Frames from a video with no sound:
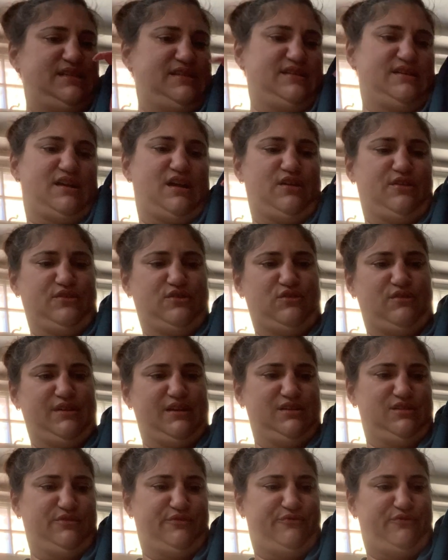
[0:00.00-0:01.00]
is a color going
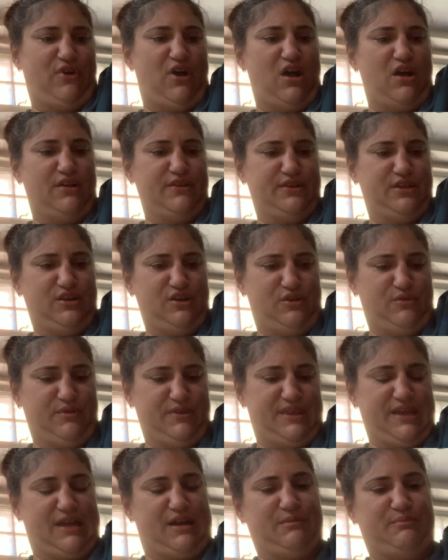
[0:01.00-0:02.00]
into fall, you know,
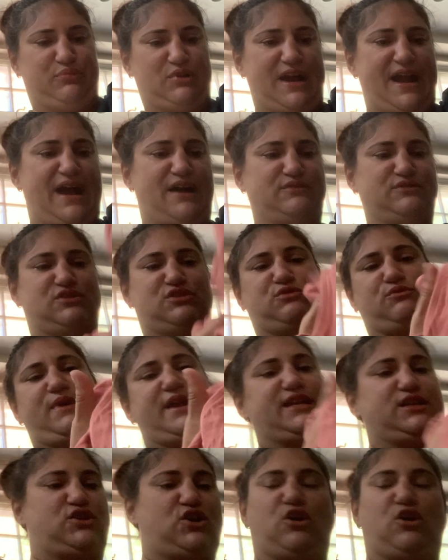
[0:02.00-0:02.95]
with like a brown suede